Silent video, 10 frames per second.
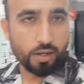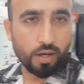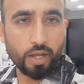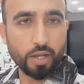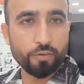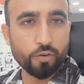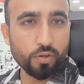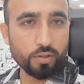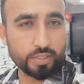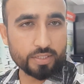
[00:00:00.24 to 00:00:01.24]
Hi
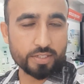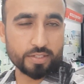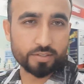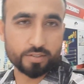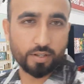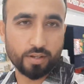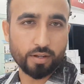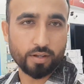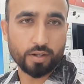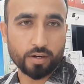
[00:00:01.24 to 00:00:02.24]
everyone, this is
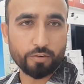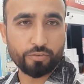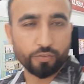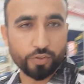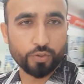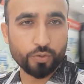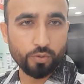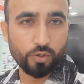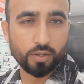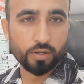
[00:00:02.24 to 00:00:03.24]
uh, Rafi with
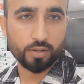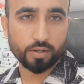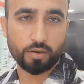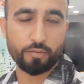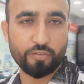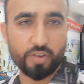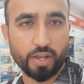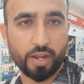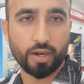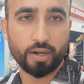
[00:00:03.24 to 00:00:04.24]
you, Rafi,
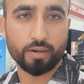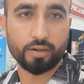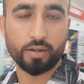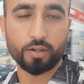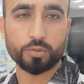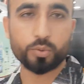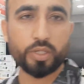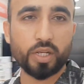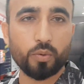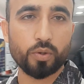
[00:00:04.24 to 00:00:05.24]
and uh,
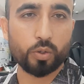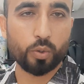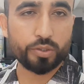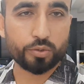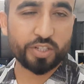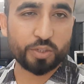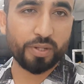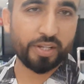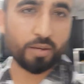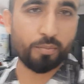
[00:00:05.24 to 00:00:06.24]
today I will going to
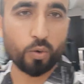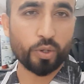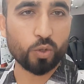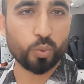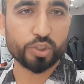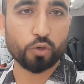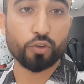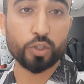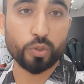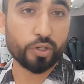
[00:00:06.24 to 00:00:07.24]
explain about Hikvision
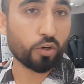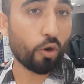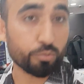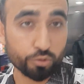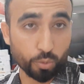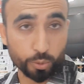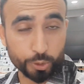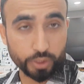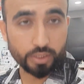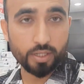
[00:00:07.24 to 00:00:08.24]
radio intercom
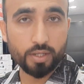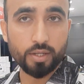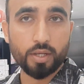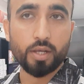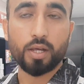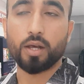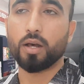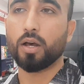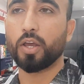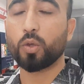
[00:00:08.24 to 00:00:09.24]
solution.
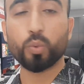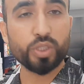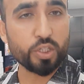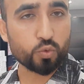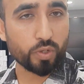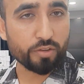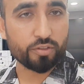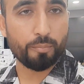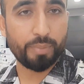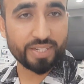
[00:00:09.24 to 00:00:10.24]
Uh, Hikvision is one of
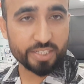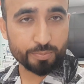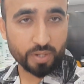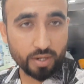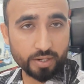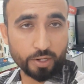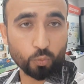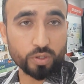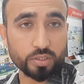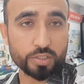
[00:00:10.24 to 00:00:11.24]
the biggest brand and
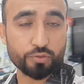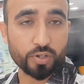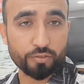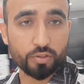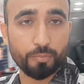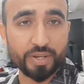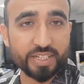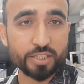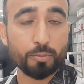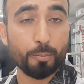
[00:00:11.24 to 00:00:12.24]
one, is one of the
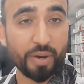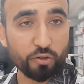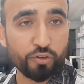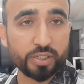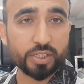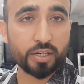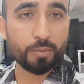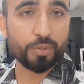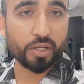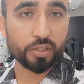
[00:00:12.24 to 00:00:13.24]
biggest manufacturer
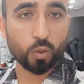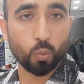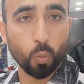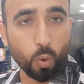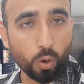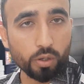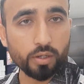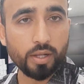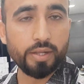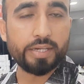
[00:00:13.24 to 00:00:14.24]
company in the world.
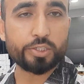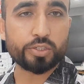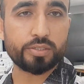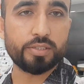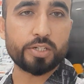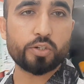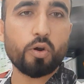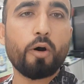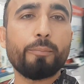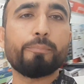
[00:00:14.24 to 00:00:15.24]
It's the
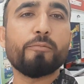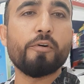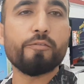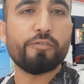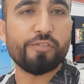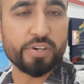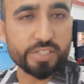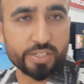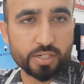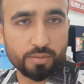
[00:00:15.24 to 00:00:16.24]
top
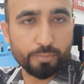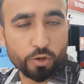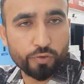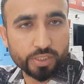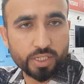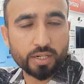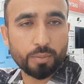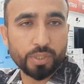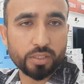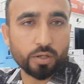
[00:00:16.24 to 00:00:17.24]
first manufacturer
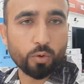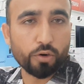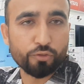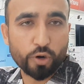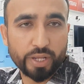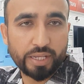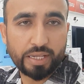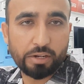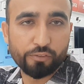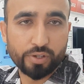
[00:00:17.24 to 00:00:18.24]
company in the world for A
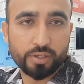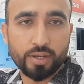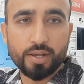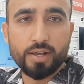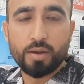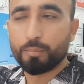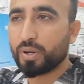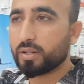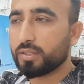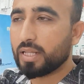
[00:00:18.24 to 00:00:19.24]
L V.
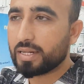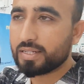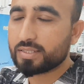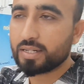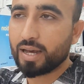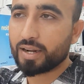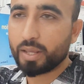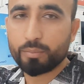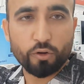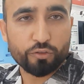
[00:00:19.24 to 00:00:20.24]
But the reason or
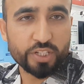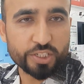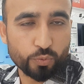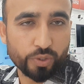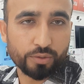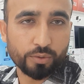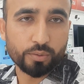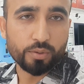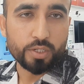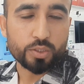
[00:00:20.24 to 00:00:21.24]
aim of this video
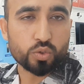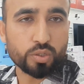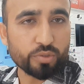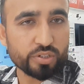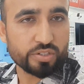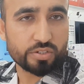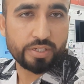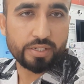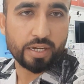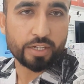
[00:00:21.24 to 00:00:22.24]
to
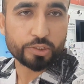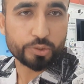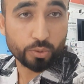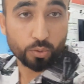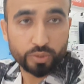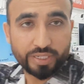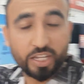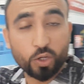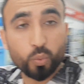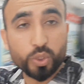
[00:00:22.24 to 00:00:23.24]
demonstrate or show that
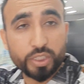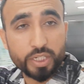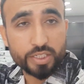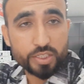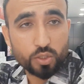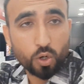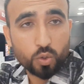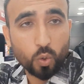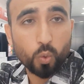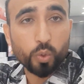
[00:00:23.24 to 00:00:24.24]
Hikvision is not
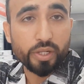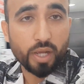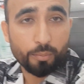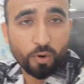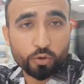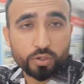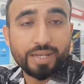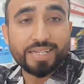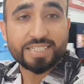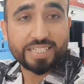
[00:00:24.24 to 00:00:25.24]
only about
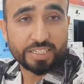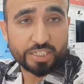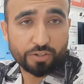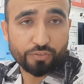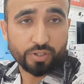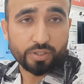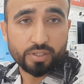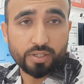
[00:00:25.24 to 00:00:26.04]
C C T V.